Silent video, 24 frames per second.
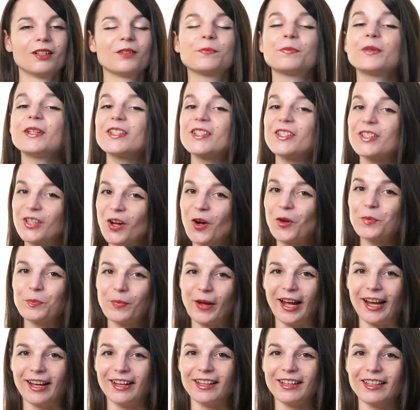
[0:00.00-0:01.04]
But don't
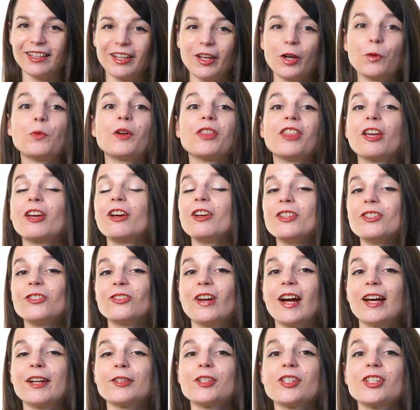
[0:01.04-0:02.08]
panic. With a good
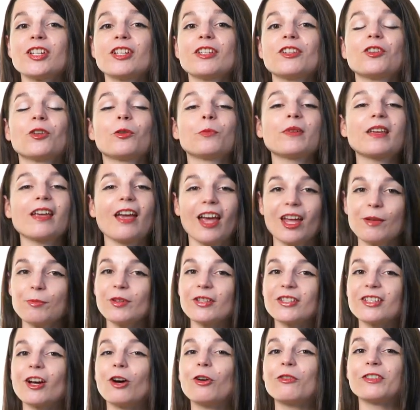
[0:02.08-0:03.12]
strategy, you'll be
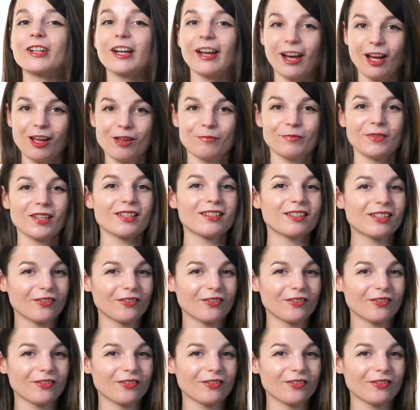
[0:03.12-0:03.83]
able to overcome these